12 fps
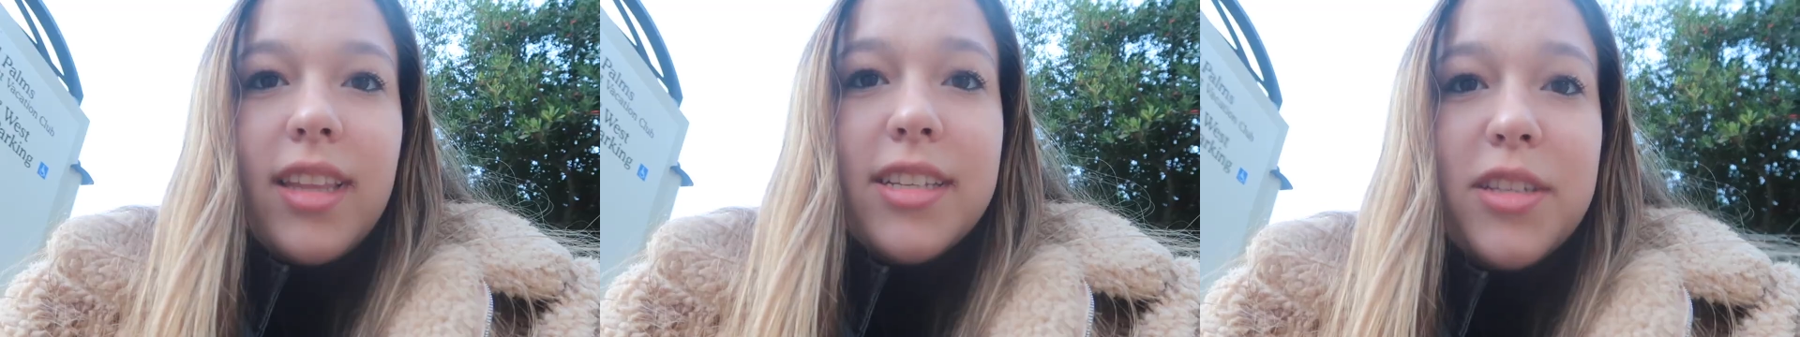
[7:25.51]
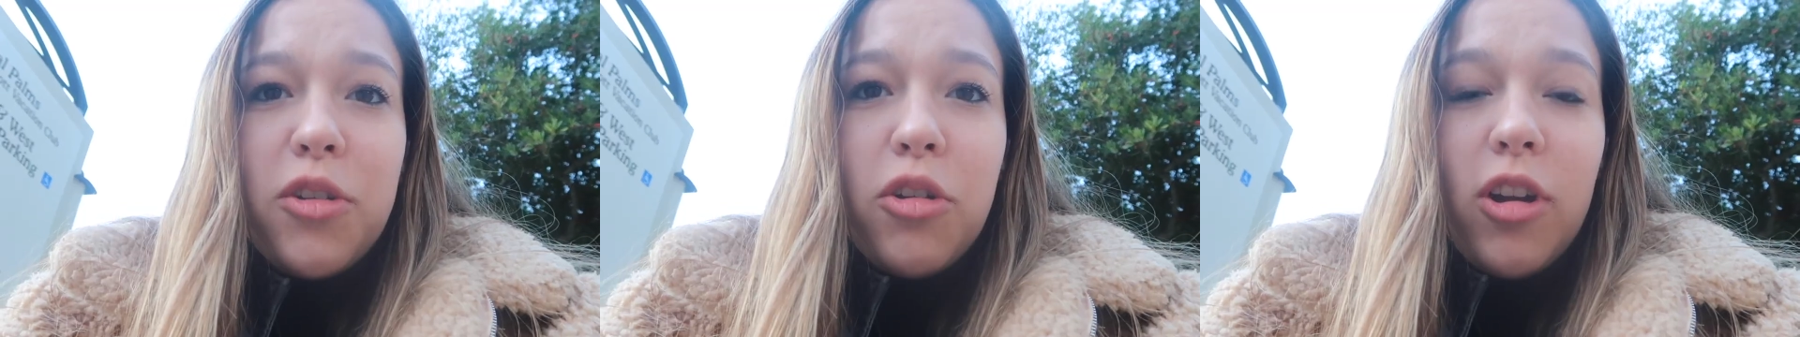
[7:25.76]

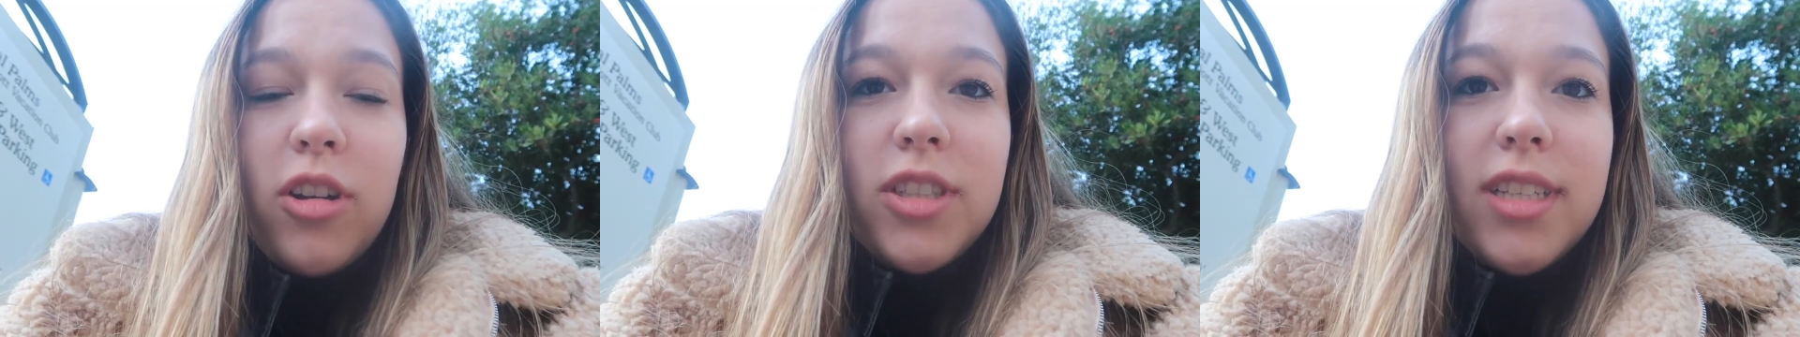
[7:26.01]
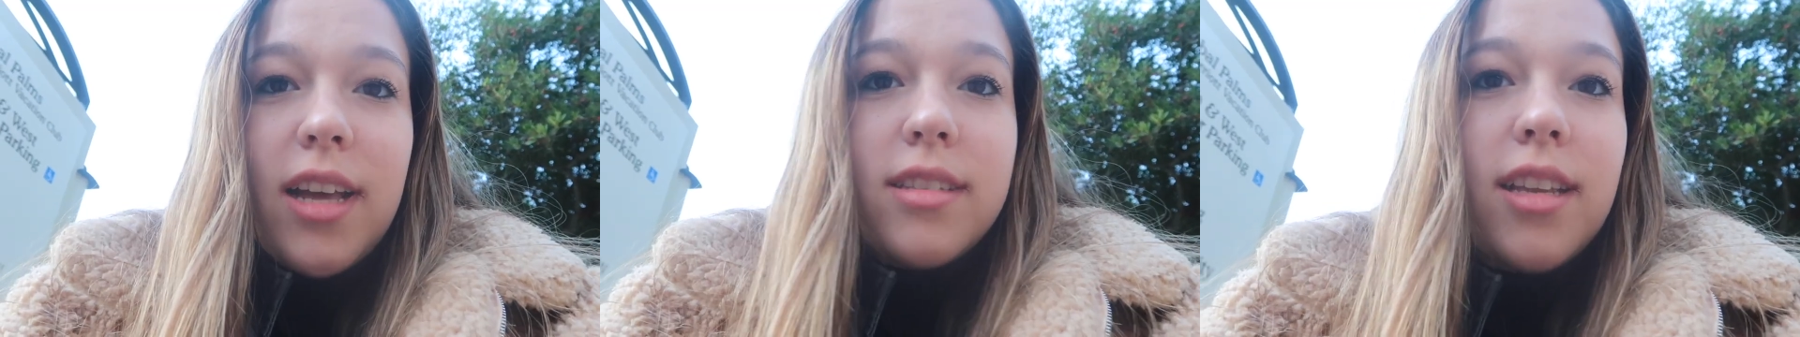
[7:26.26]
This little girl
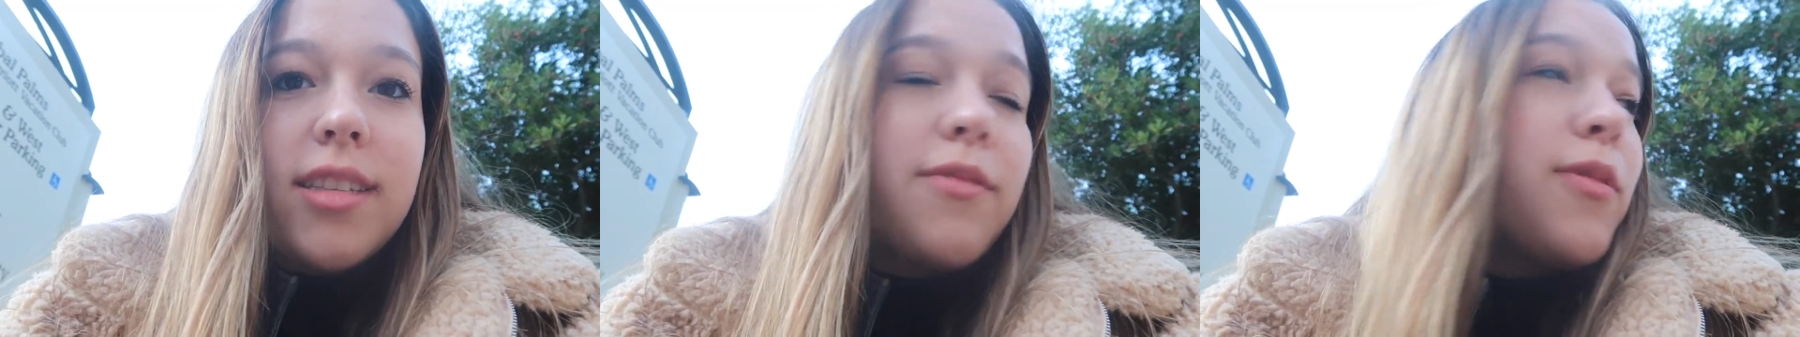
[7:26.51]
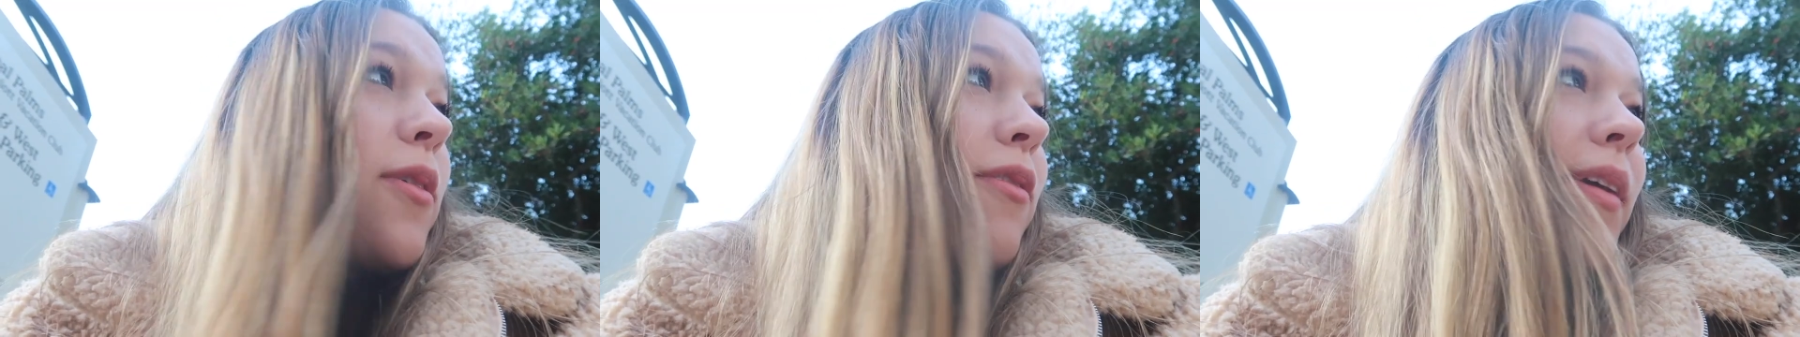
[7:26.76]
just asked us
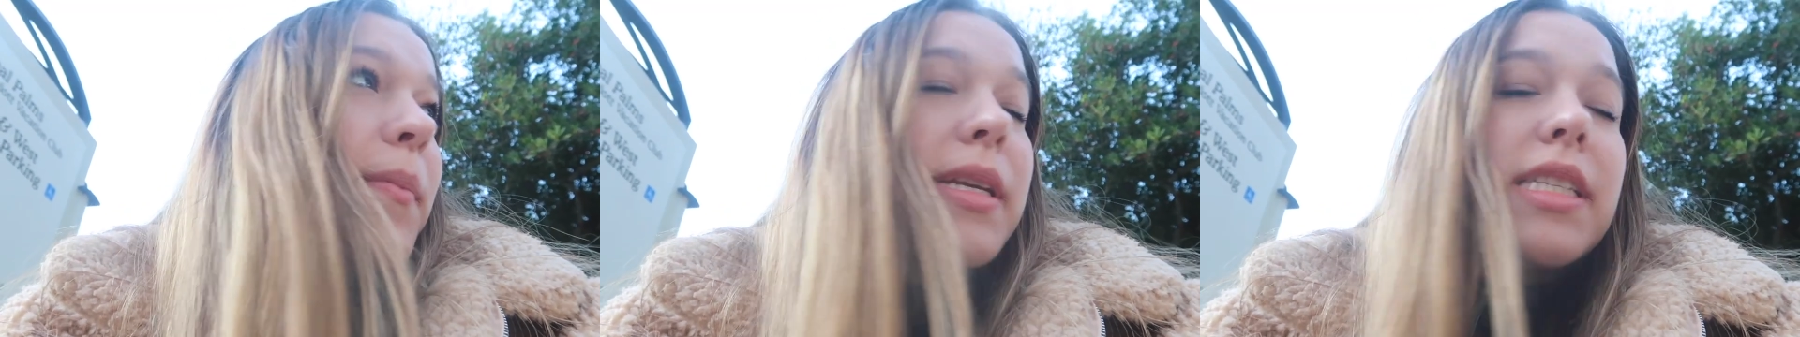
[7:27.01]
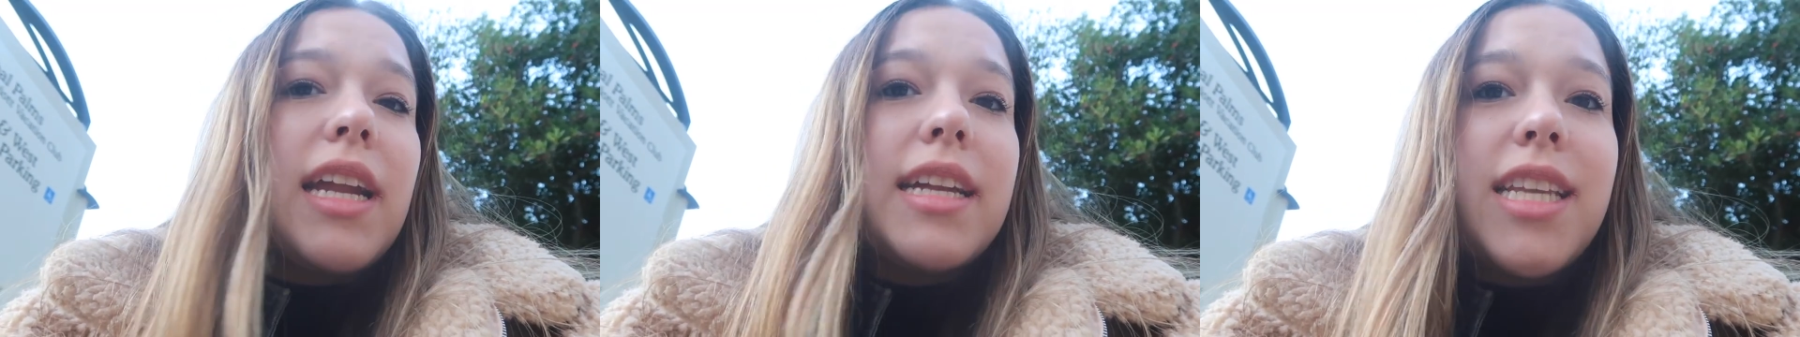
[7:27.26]
if we were
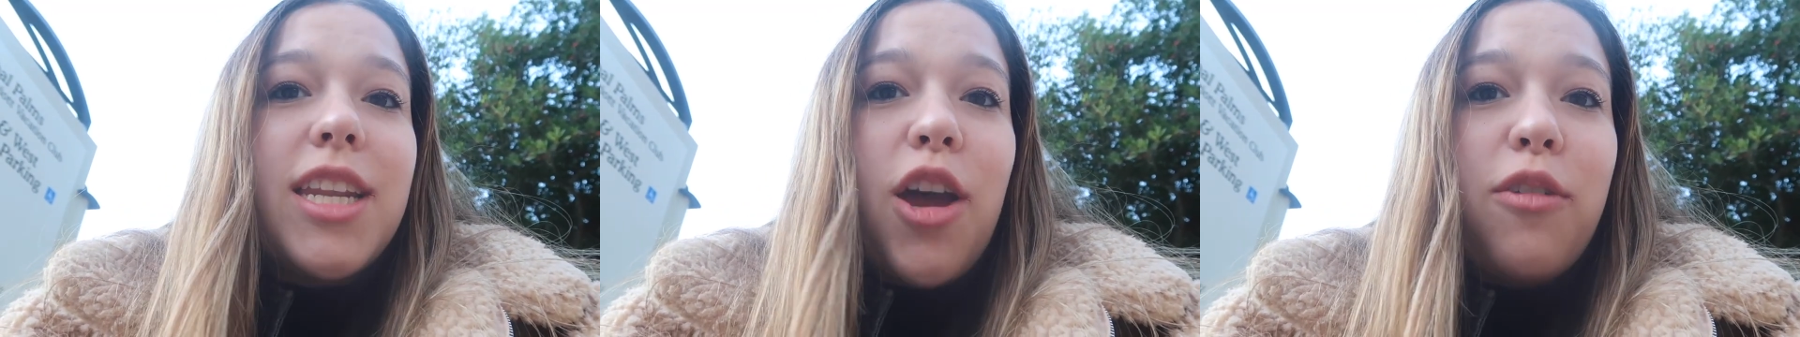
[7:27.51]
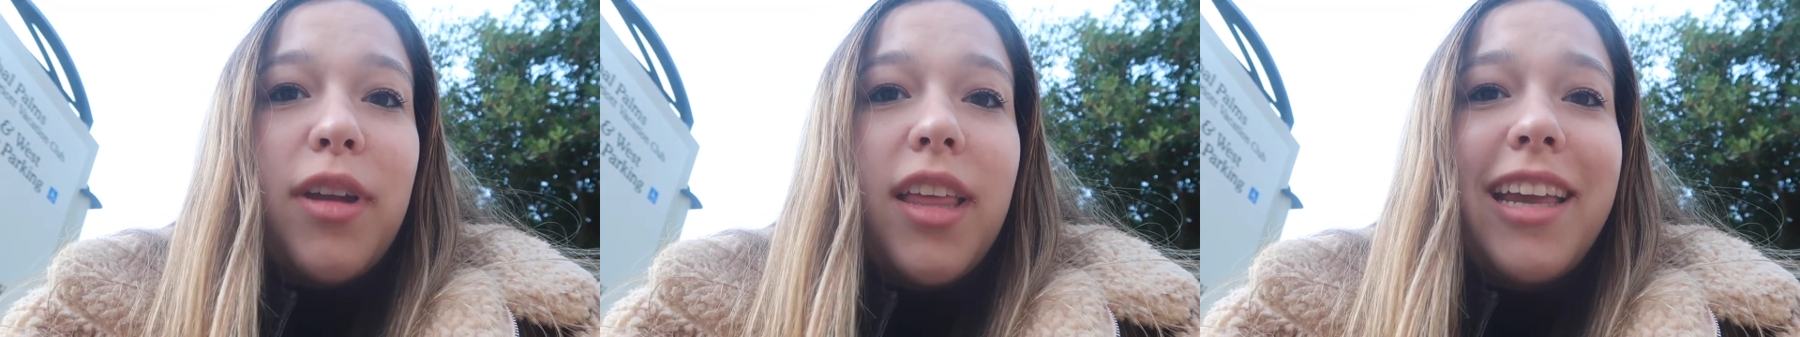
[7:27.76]
famous and I said
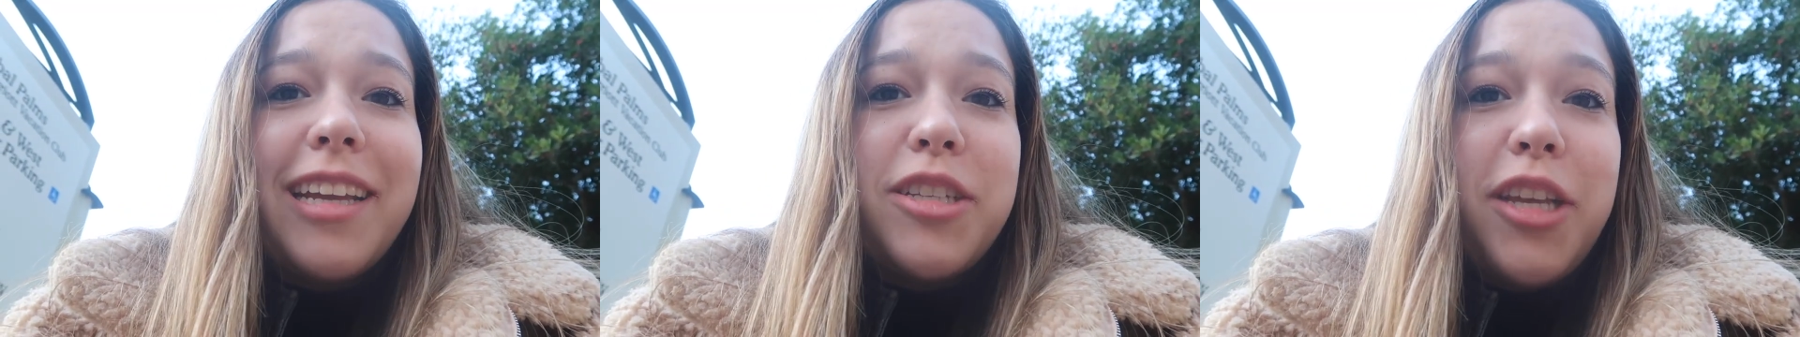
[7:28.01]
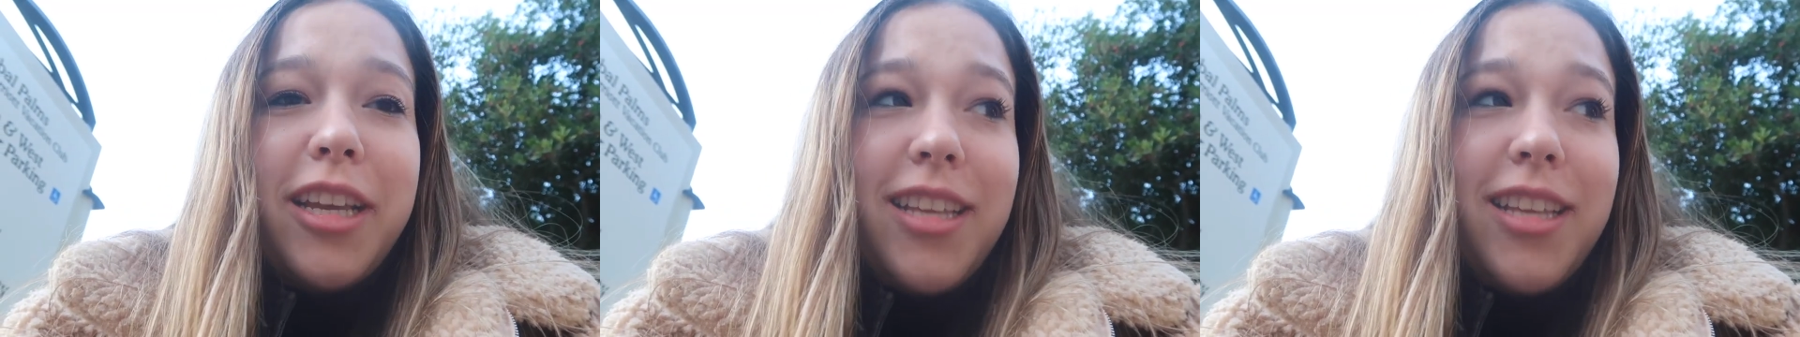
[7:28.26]
not really and she